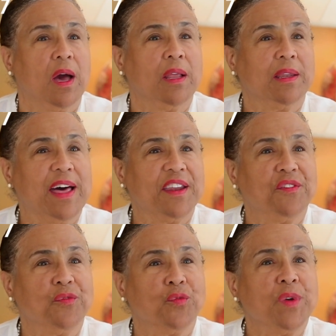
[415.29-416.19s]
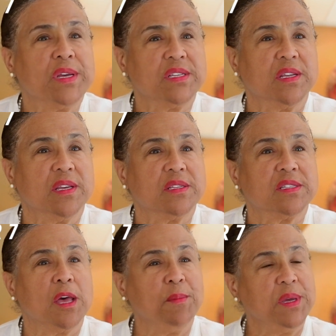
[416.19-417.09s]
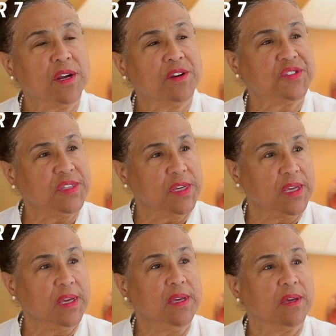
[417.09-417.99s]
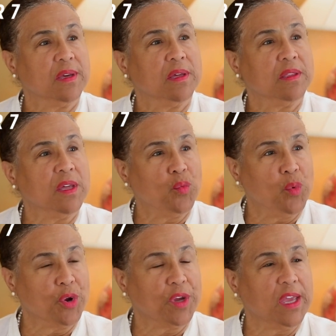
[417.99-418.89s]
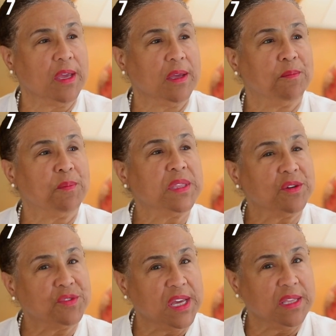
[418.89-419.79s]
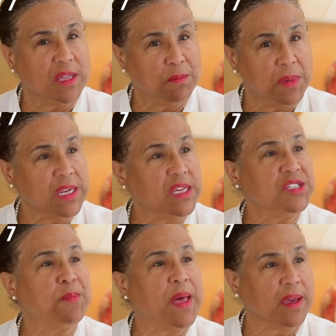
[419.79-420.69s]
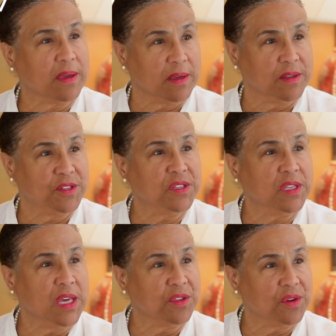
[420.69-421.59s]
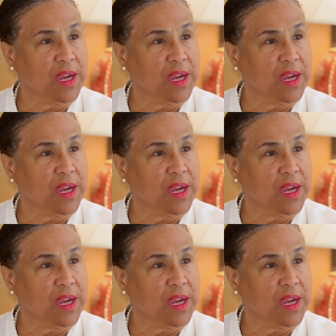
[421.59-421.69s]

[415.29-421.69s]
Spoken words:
A lot of residents come in our city, they're working, but they take their monies back to the other